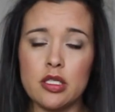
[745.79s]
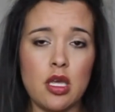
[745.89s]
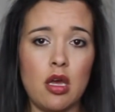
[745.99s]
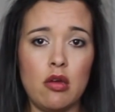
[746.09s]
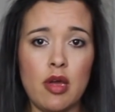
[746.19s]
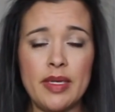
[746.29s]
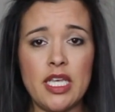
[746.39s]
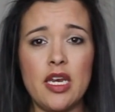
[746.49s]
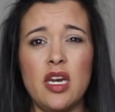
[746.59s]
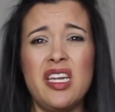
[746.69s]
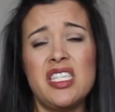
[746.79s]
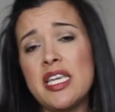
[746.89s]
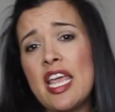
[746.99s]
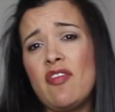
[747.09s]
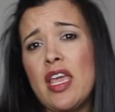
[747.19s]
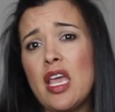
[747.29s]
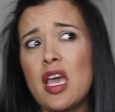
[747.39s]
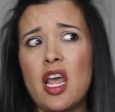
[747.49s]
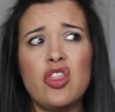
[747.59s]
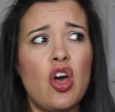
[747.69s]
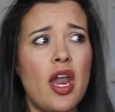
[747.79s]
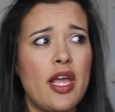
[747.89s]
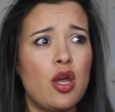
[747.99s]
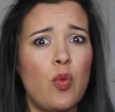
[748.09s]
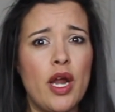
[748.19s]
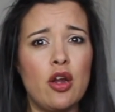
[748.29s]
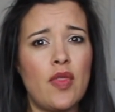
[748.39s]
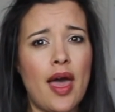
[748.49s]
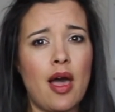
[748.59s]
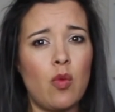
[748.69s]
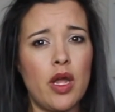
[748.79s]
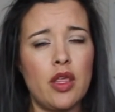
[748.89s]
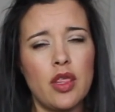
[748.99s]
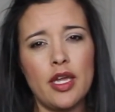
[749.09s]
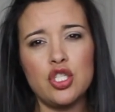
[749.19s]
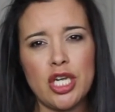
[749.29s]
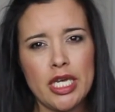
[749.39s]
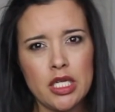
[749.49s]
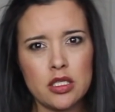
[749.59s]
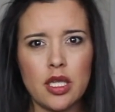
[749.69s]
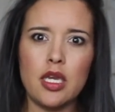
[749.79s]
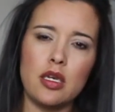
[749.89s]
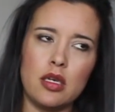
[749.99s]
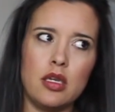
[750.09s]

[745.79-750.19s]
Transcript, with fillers: So I'm excited and it's navy and I thought I could wear that with like jeans, like